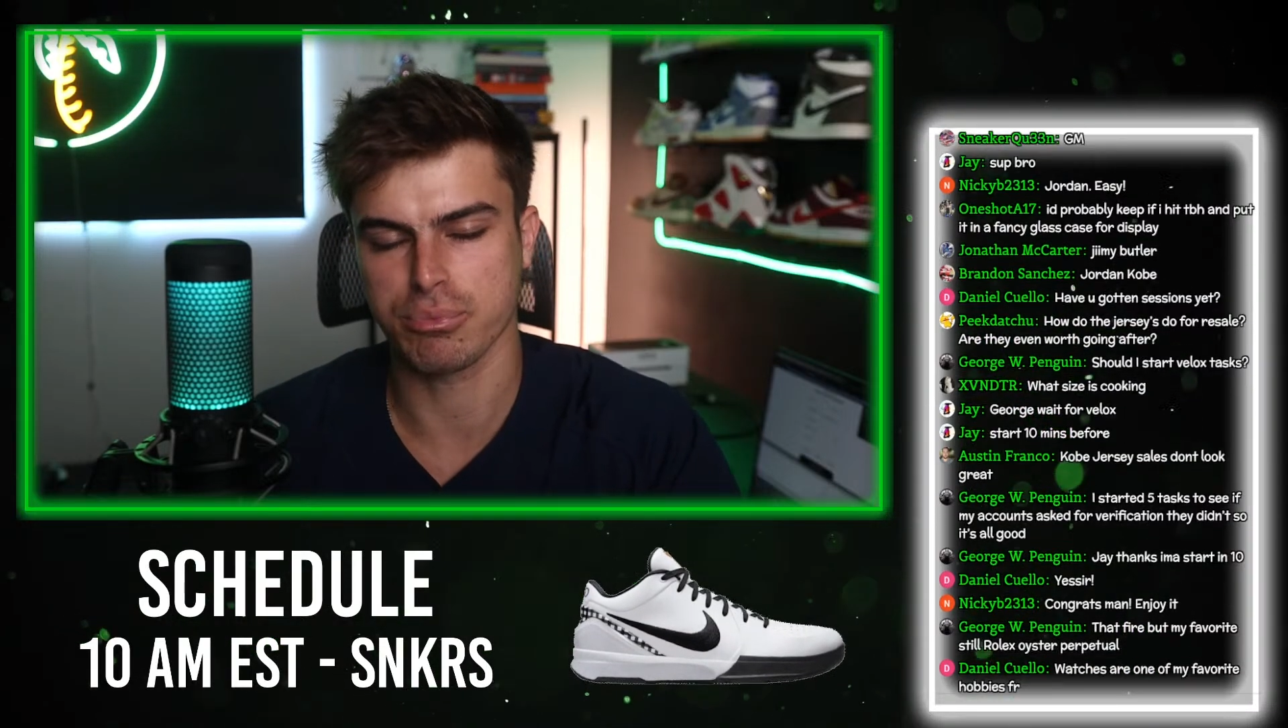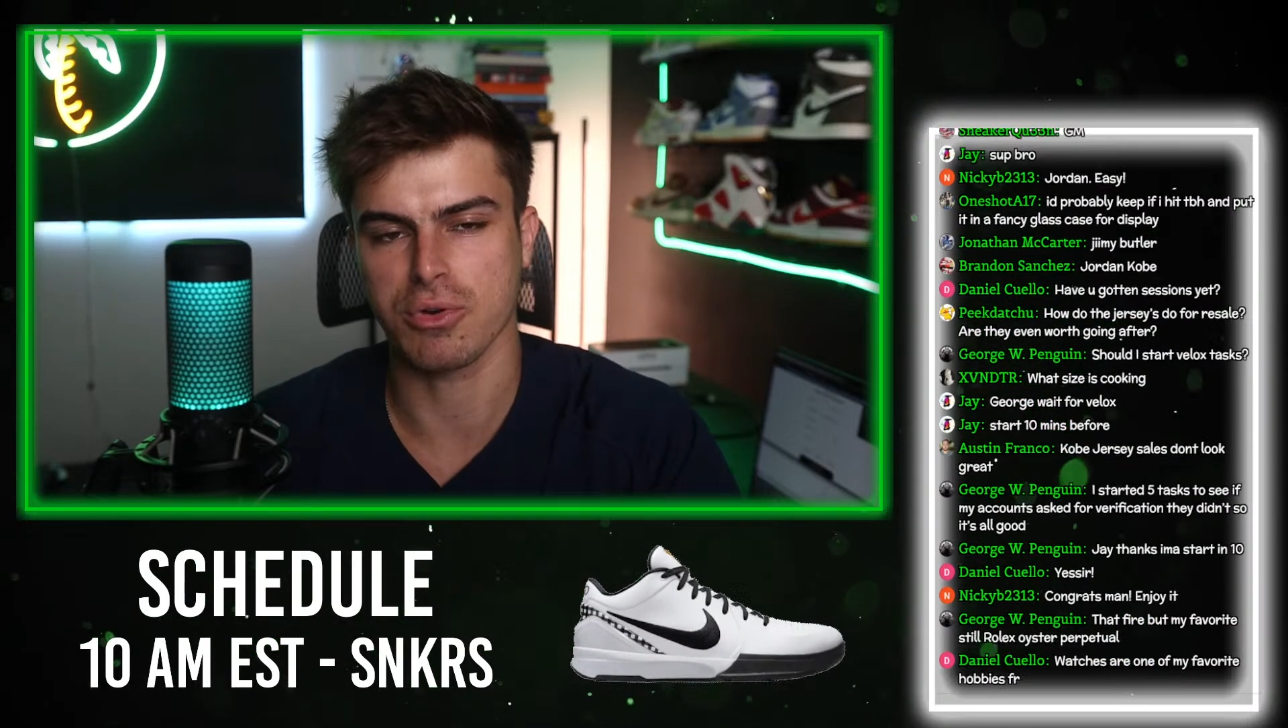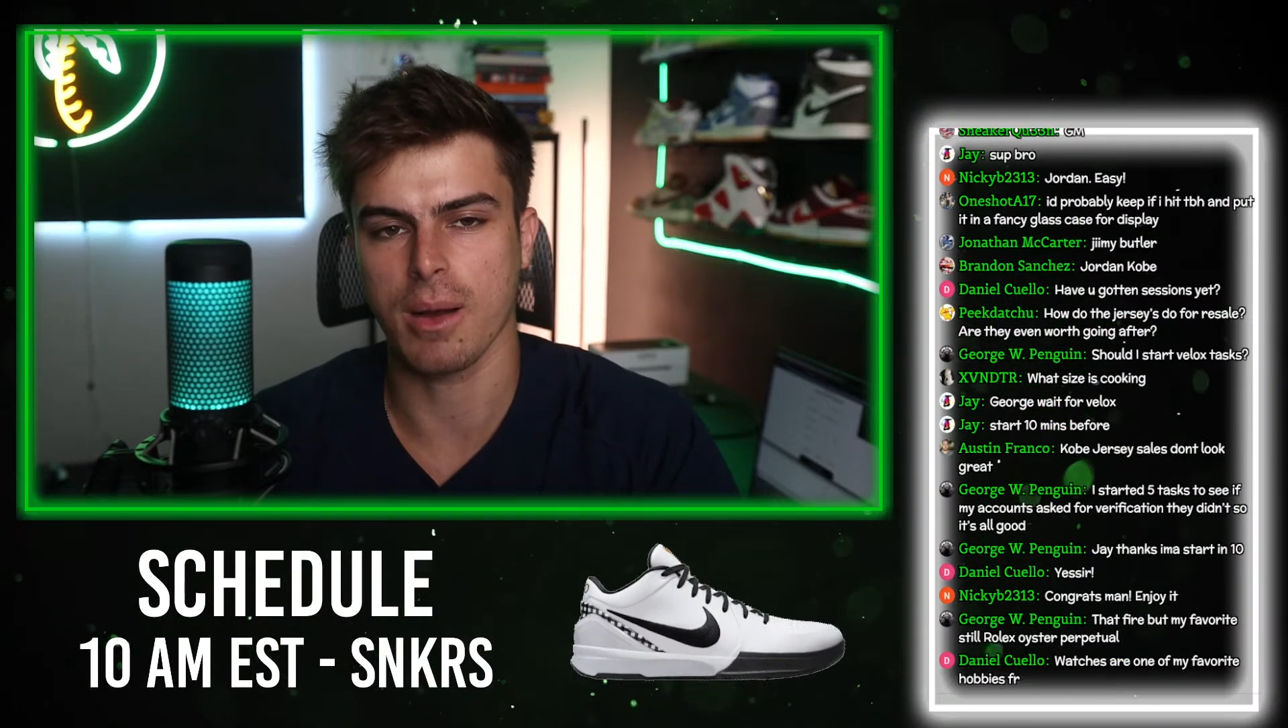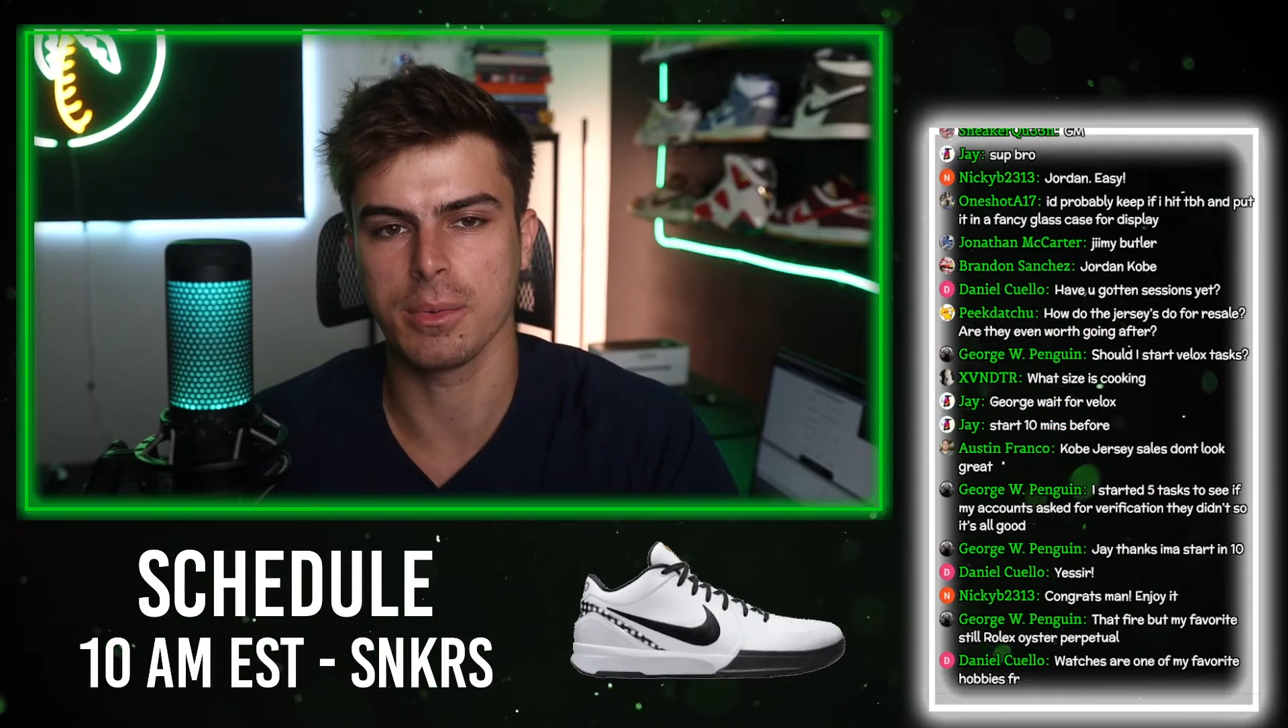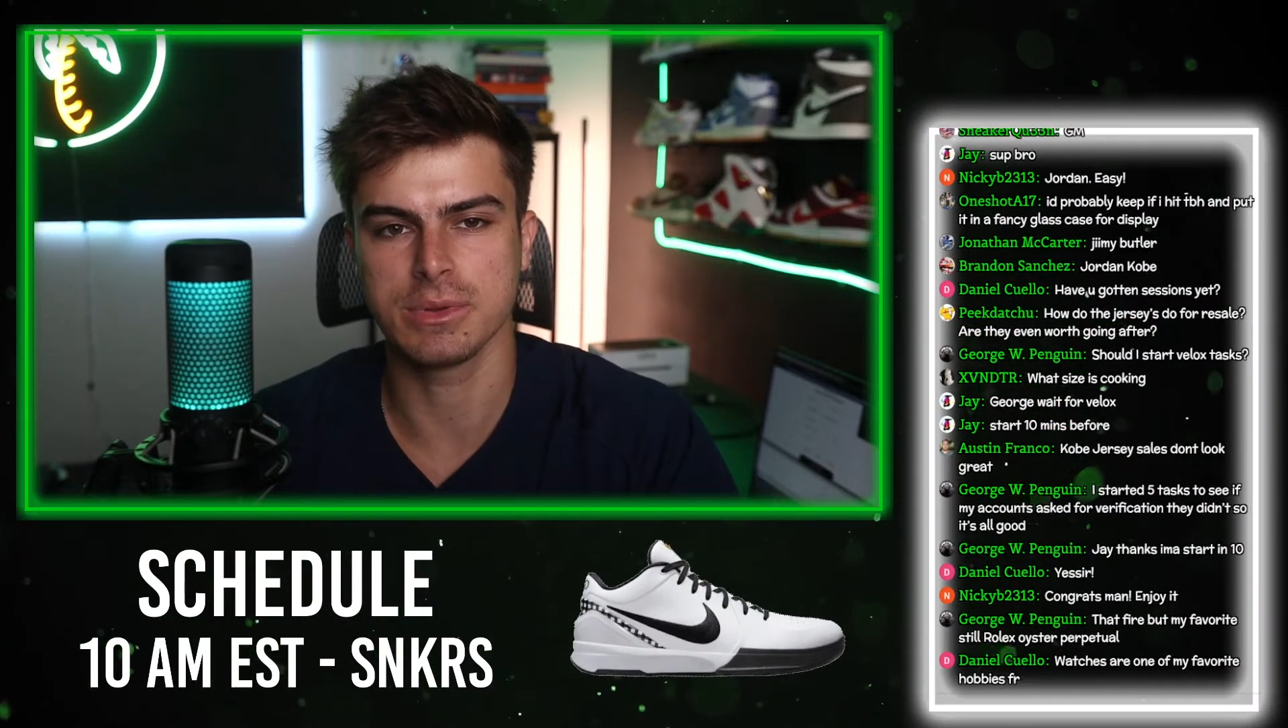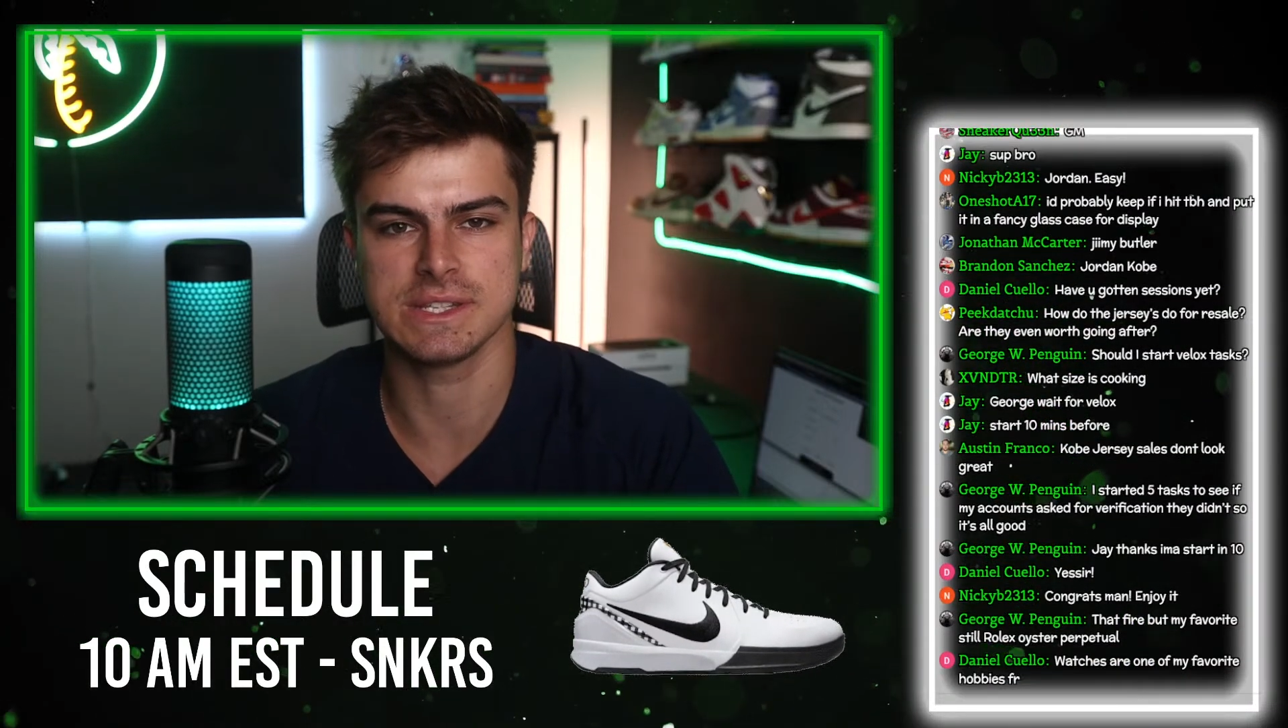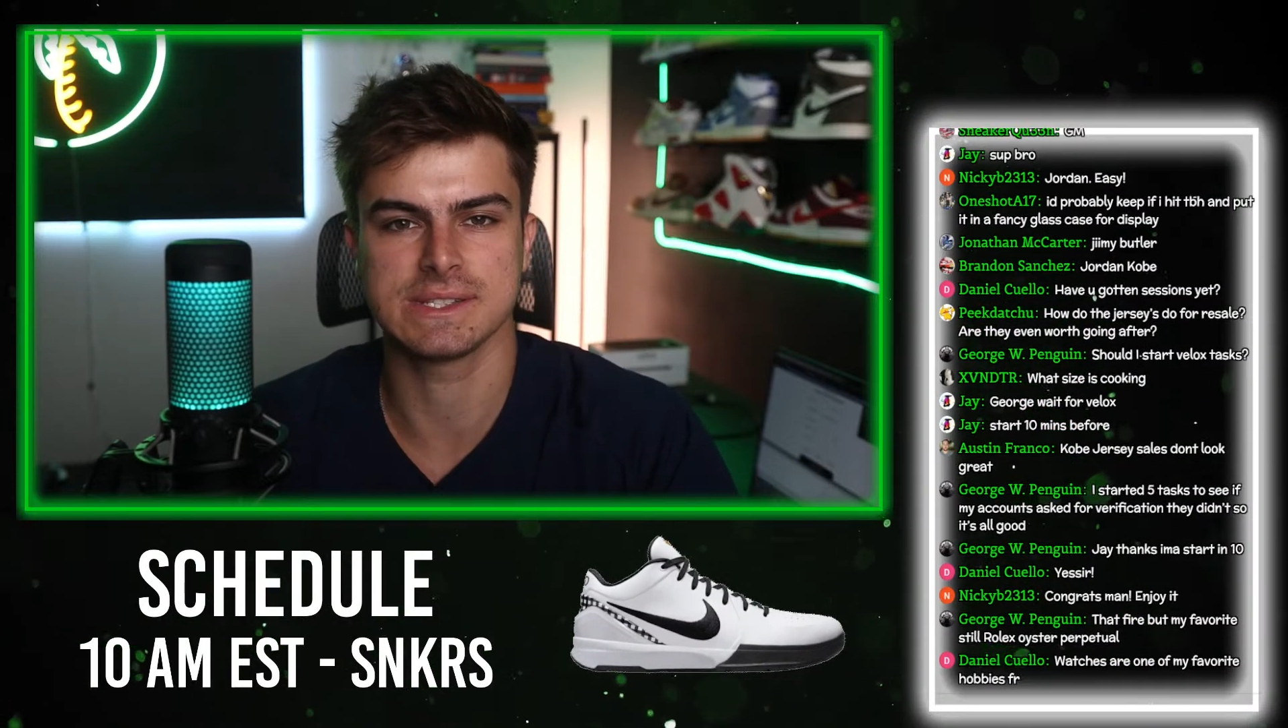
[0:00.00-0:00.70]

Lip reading: probably